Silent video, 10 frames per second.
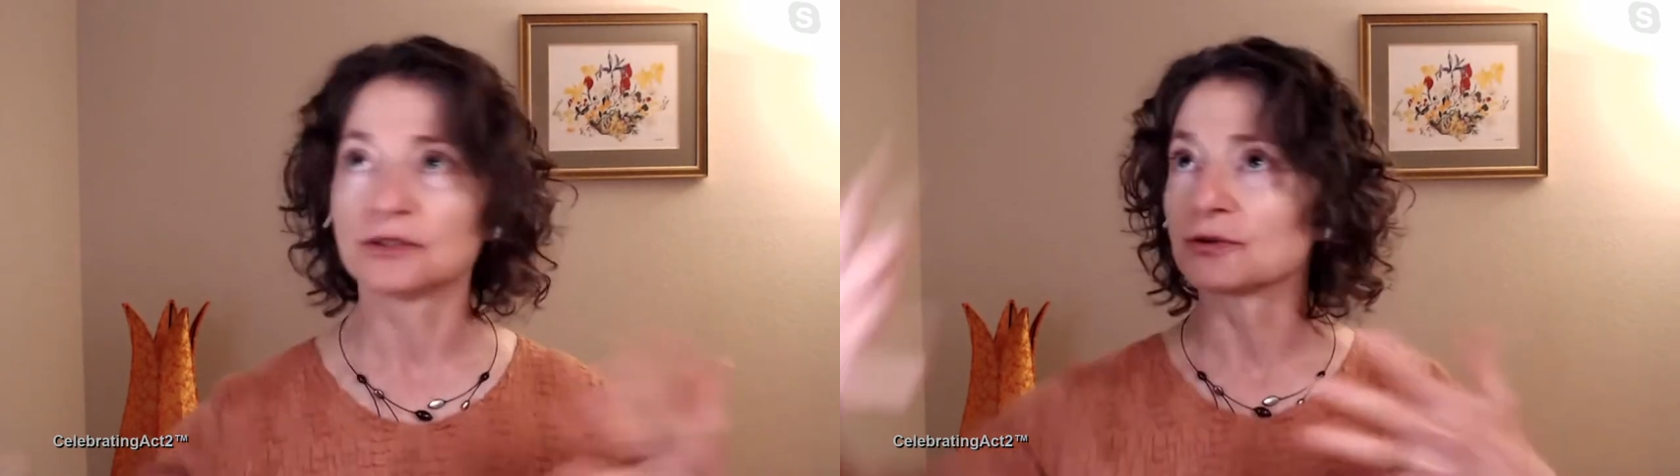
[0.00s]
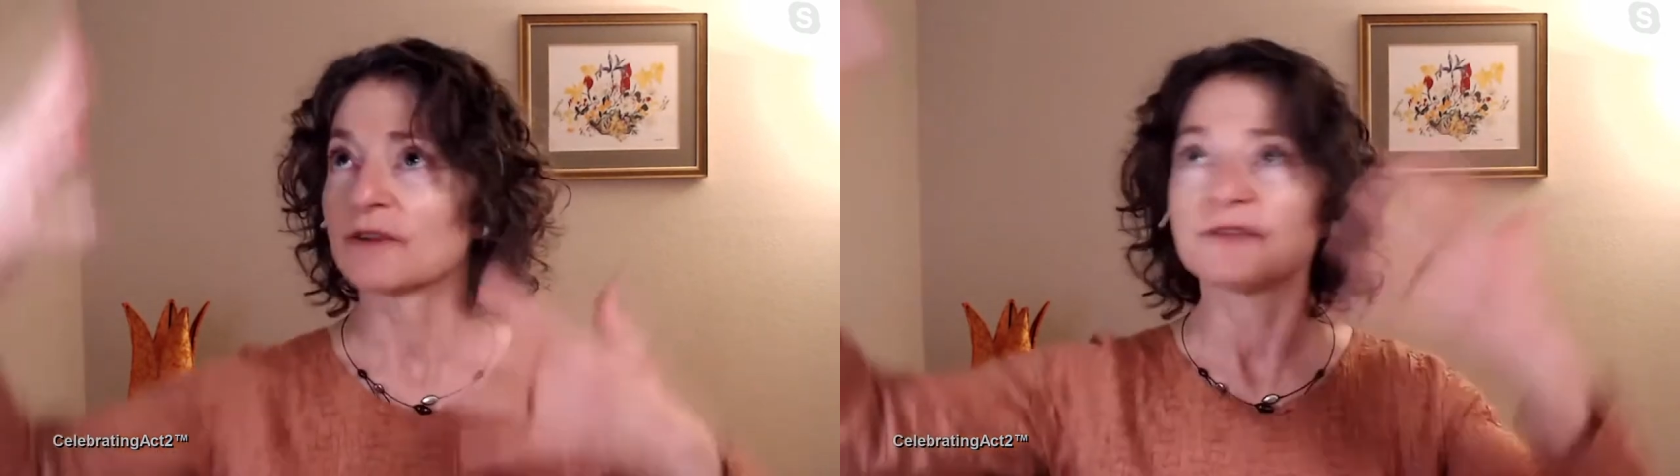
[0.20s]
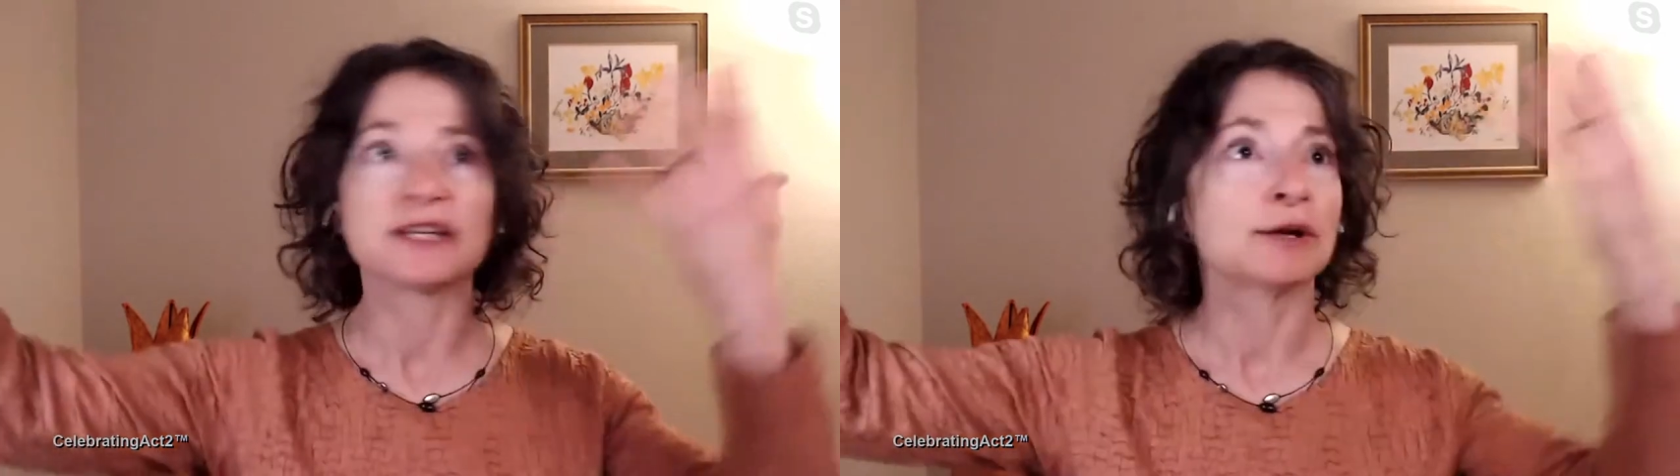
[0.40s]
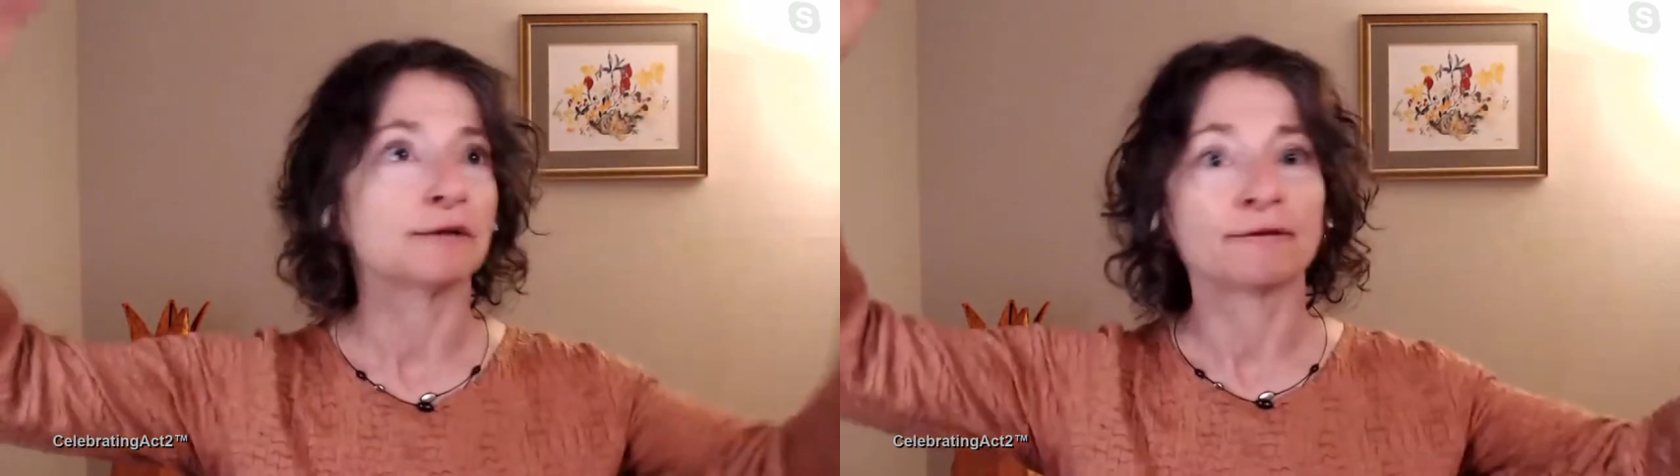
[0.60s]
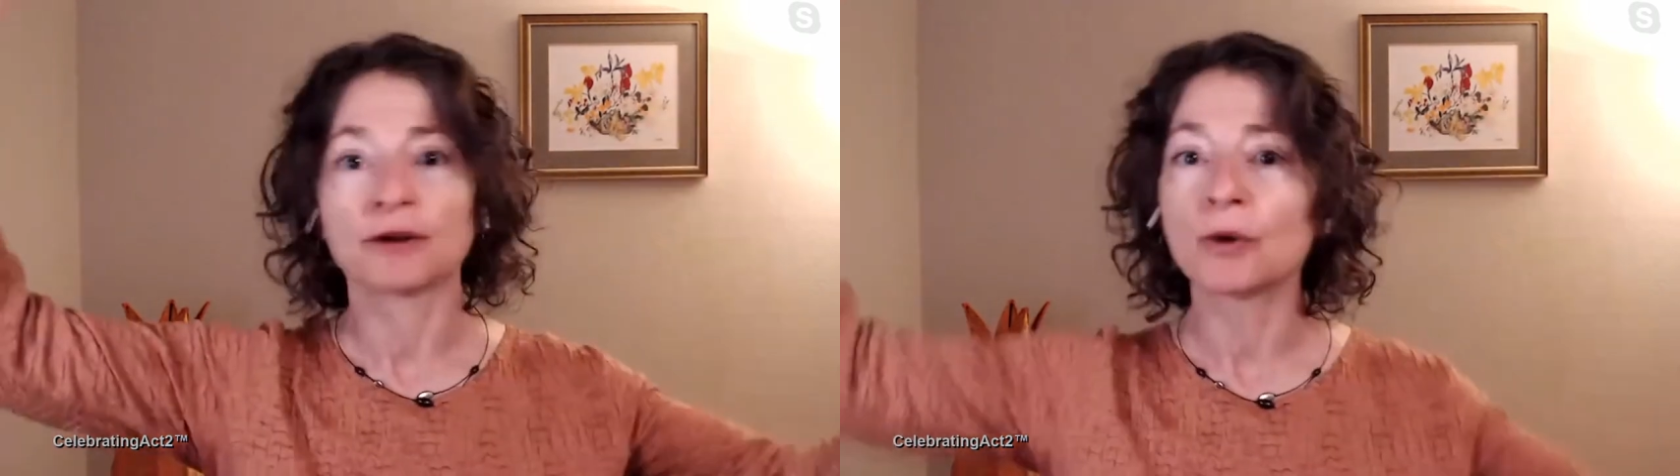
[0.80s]
drifting or
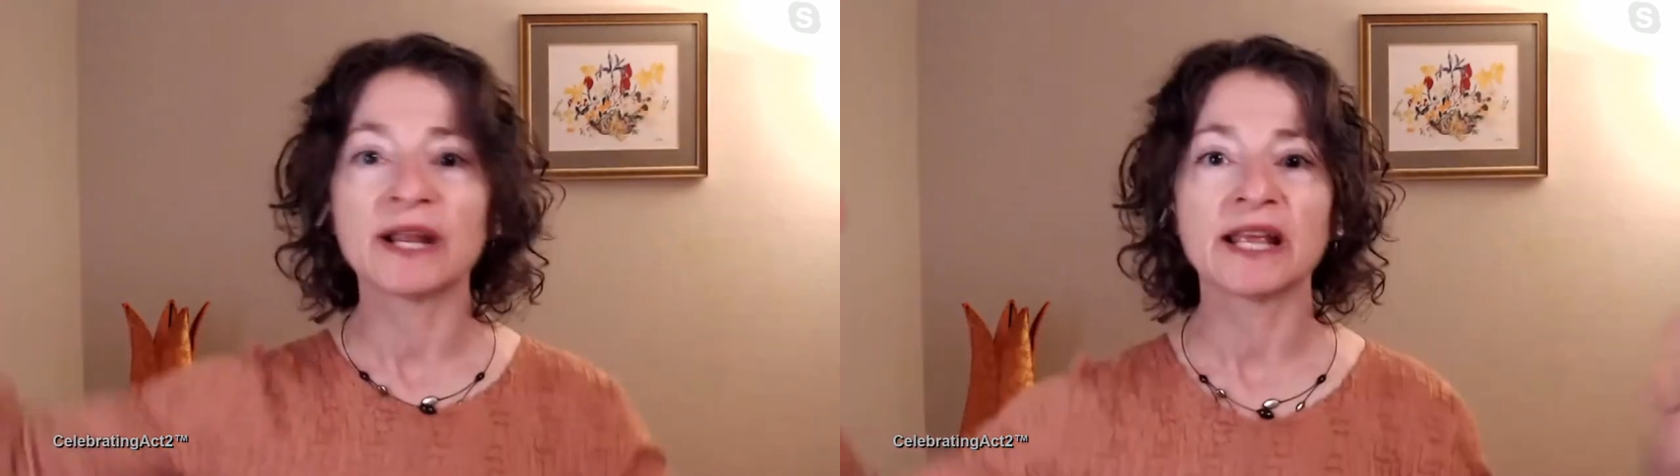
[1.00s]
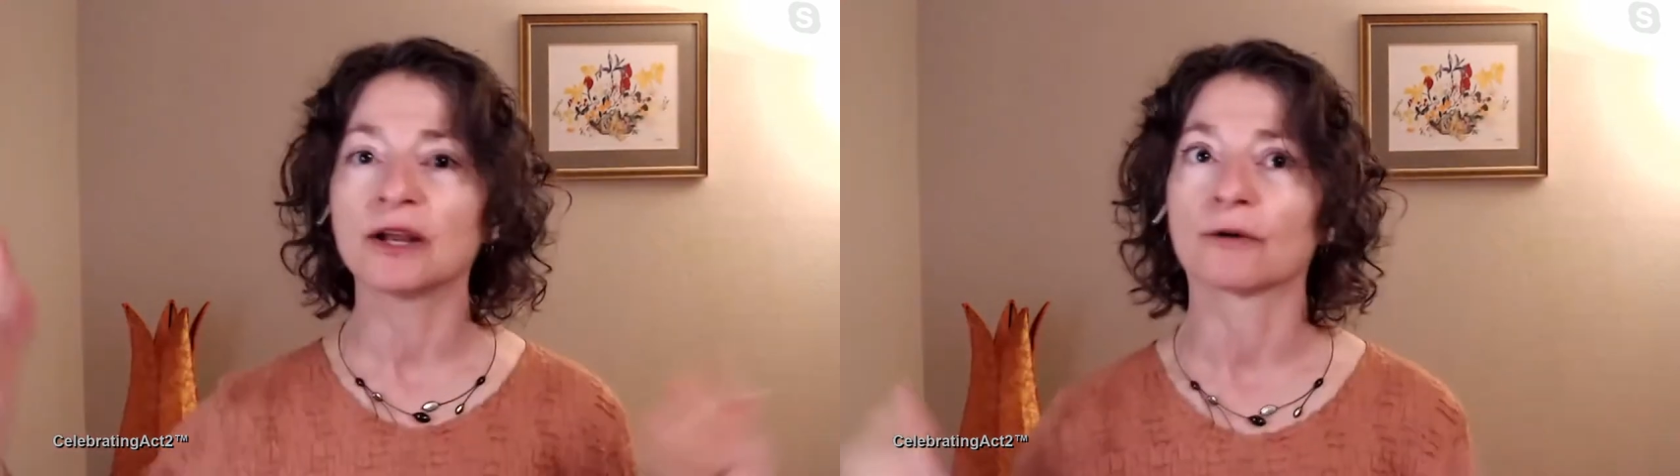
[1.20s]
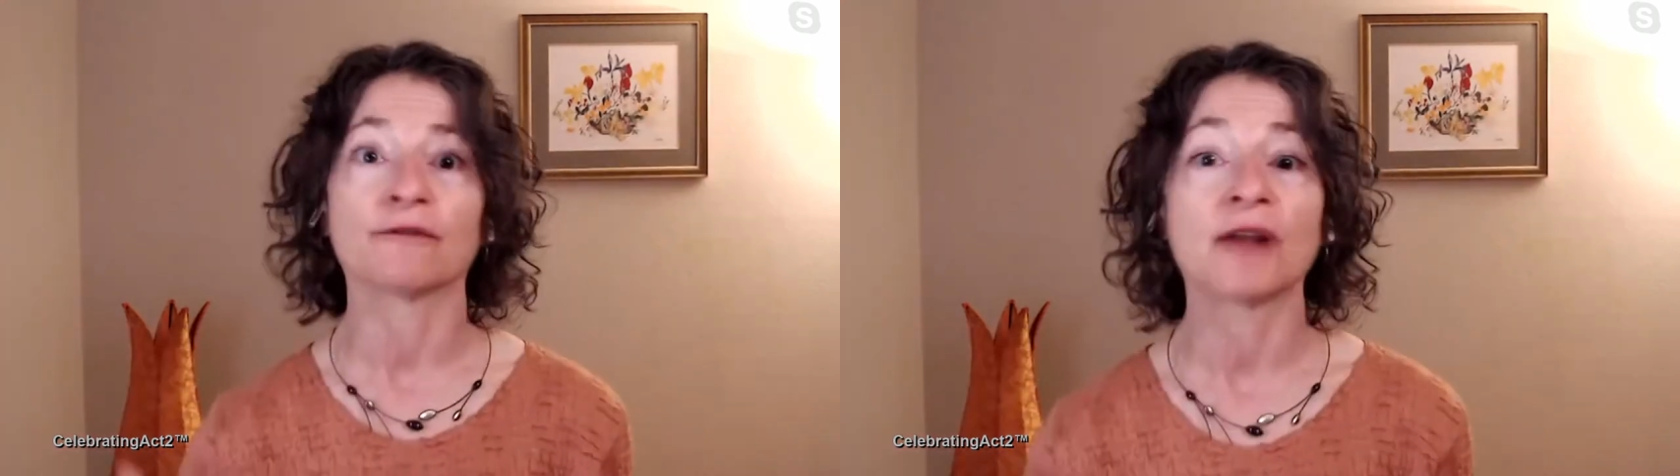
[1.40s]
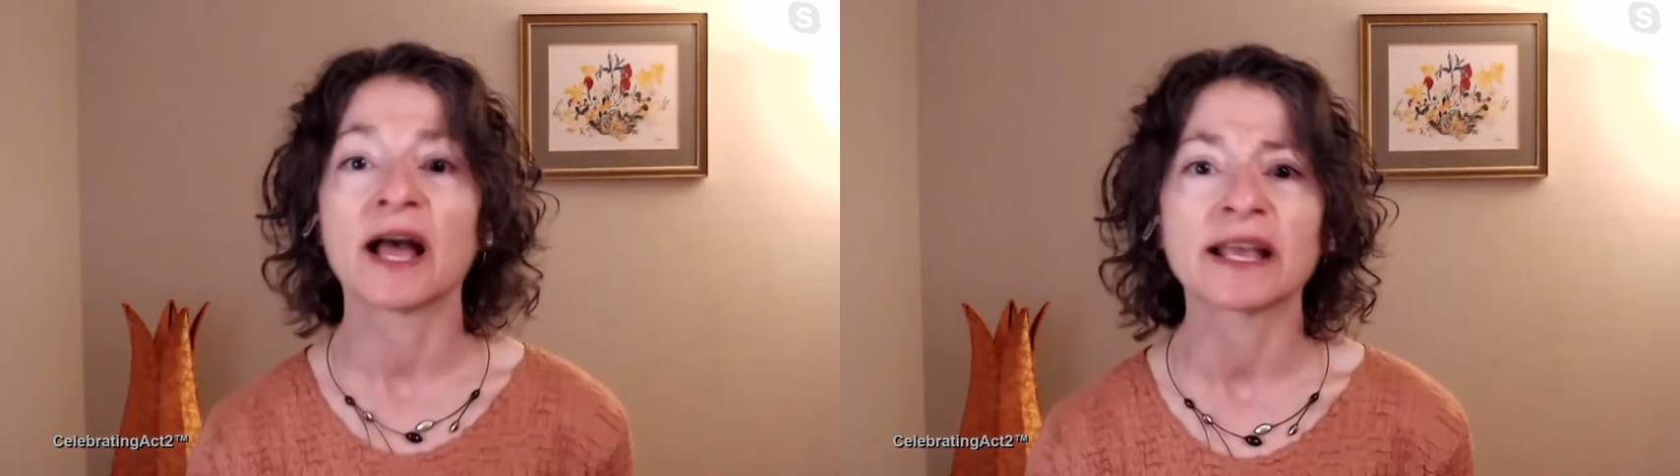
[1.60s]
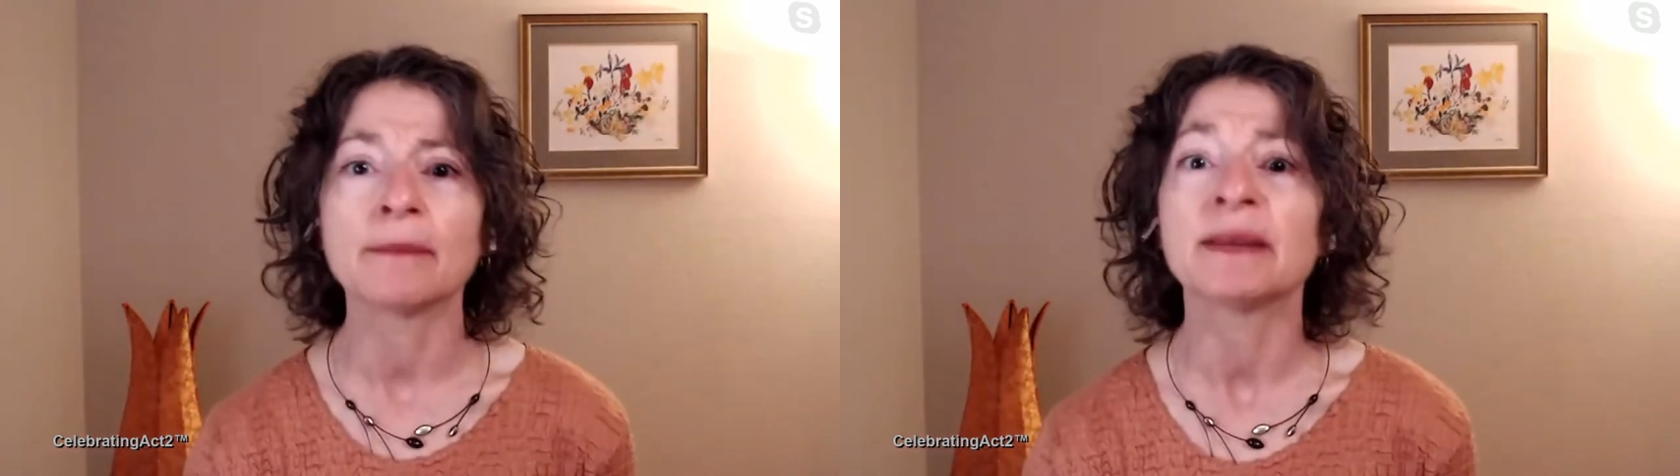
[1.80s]
floating or
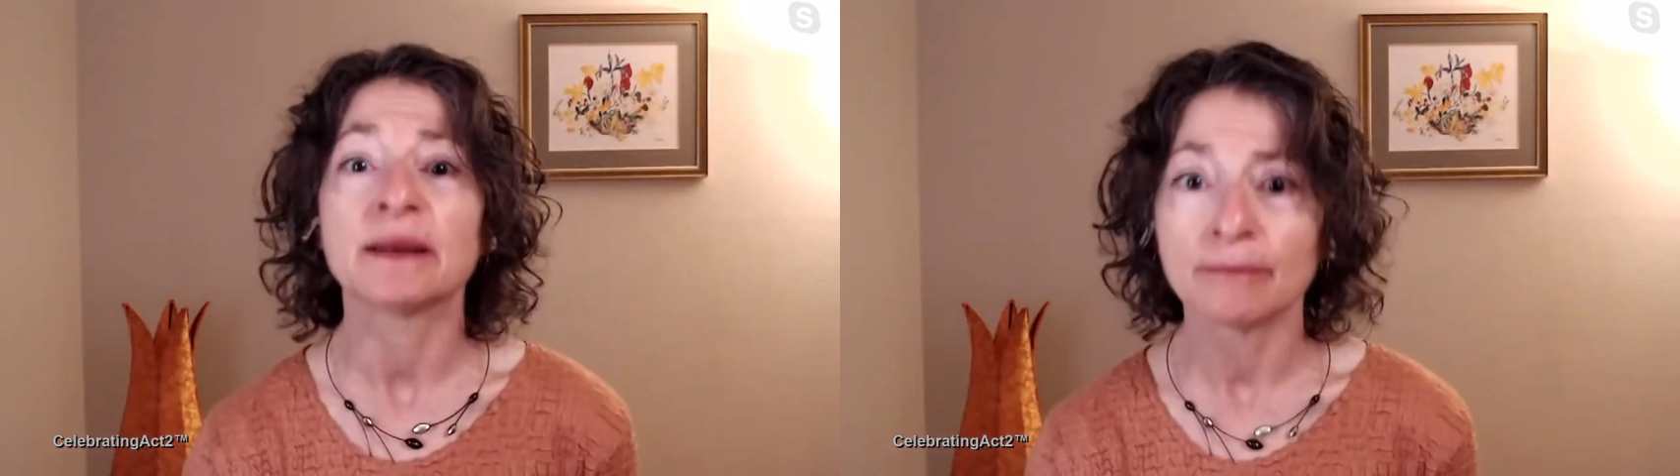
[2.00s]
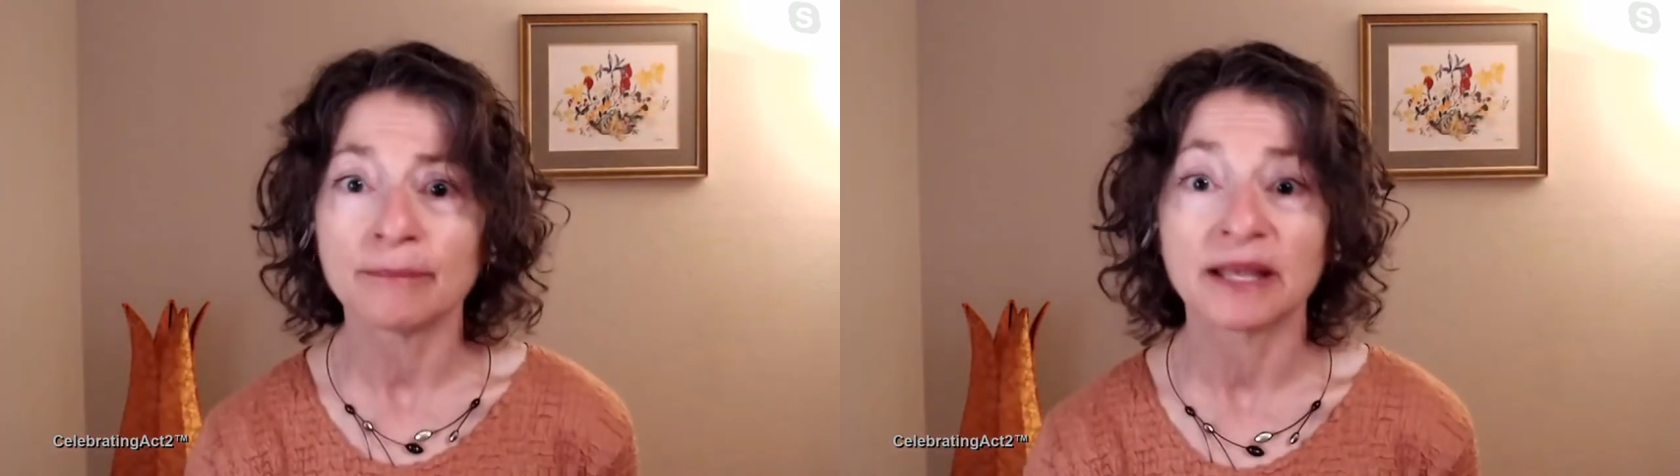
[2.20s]
flying i mean